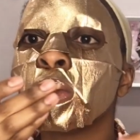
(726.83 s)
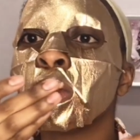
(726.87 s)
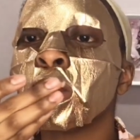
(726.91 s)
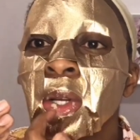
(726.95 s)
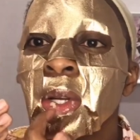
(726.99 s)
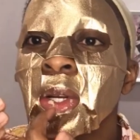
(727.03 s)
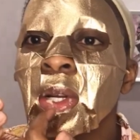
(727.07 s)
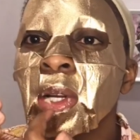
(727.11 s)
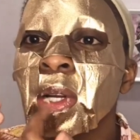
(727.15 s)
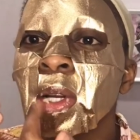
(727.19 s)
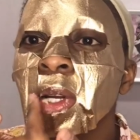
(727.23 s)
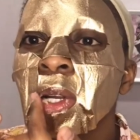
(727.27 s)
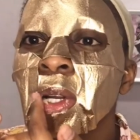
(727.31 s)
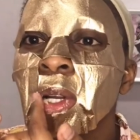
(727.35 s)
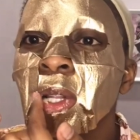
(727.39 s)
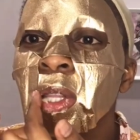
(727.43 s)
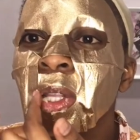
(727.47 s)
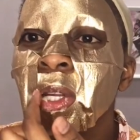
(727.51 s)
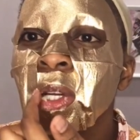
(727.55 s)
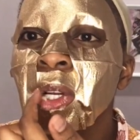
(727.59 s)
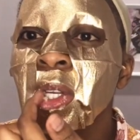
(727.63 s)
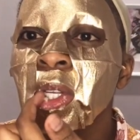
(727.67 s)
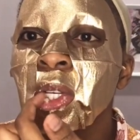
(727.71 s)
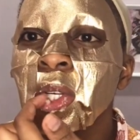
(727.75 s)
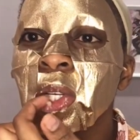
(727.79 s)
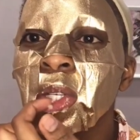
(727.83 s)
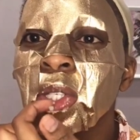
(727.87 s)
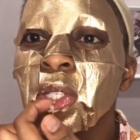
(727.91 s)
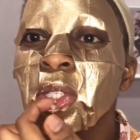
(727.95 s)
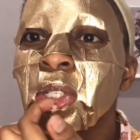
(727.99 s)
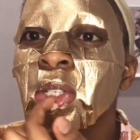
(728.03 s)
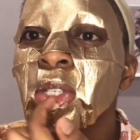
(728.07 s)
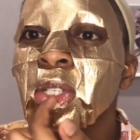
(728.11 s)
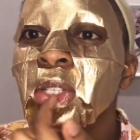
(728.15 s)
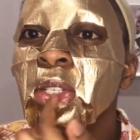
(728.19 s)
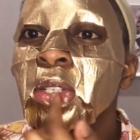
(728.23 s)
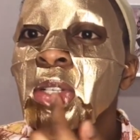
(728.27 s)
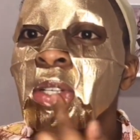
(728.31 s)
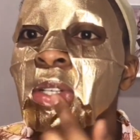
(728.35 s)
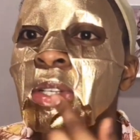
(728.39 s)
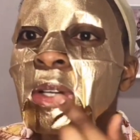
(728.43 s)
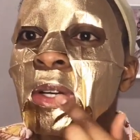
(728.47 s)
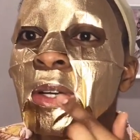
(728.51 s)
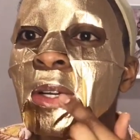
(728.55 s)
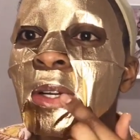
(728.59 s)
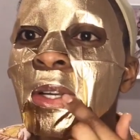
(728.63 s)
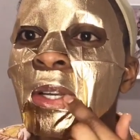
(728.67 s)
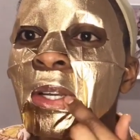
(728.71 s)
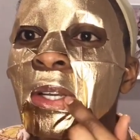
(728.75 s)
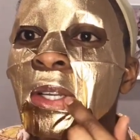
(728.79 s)
okay i don't think i was supposed to do this on top
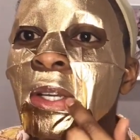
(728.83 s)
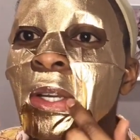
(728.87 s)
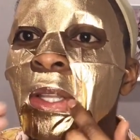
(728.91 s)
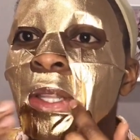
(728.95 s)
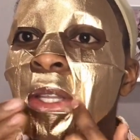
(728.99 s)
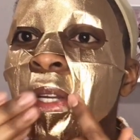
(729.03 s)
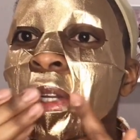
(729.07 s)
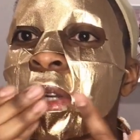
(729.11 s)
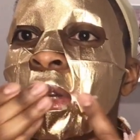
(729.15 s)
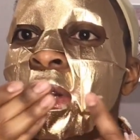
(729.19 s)
of each other